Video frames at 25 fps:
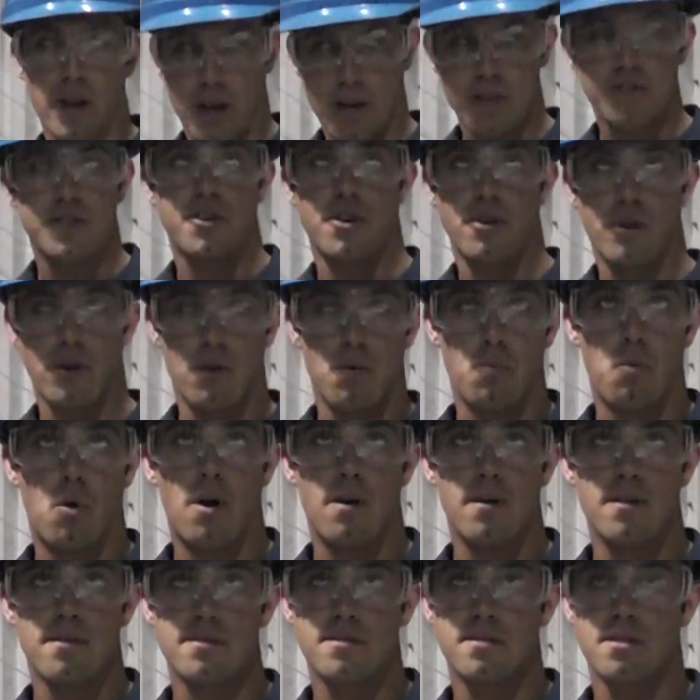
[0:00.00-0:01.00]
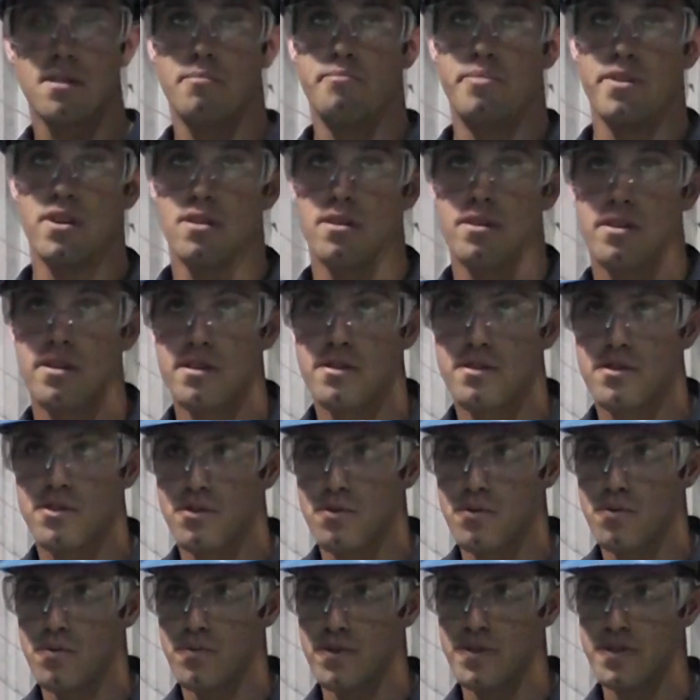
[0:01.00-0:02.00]
exterior wall's ability
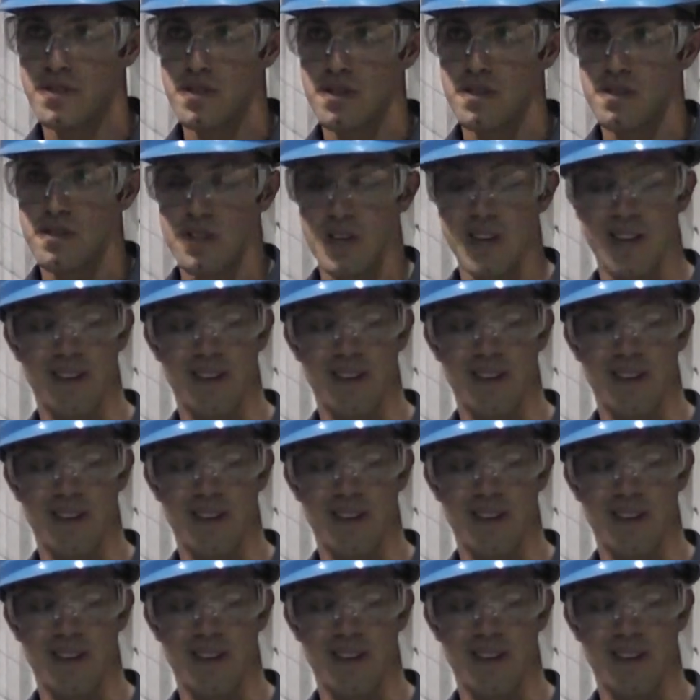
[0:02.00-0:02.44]
to resist